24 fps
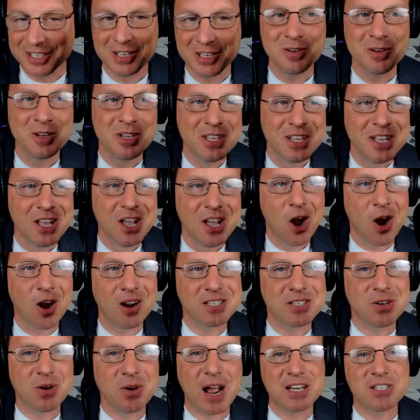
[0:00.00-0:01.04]
Thank you. All
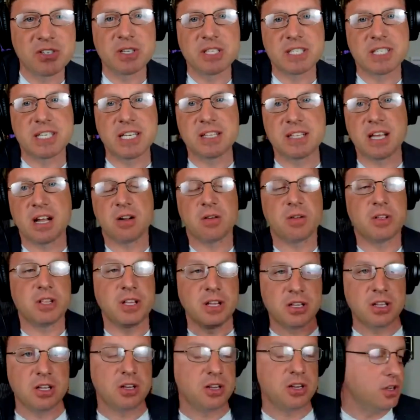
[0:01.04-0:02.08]
right, so as you can see there,
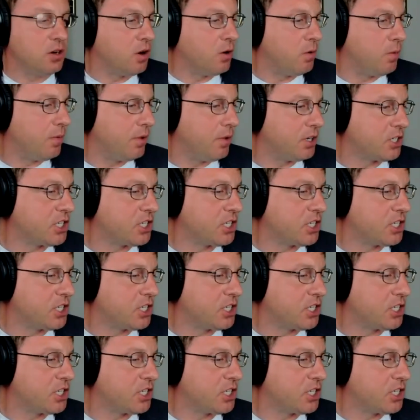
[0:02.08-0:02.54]
you, you know,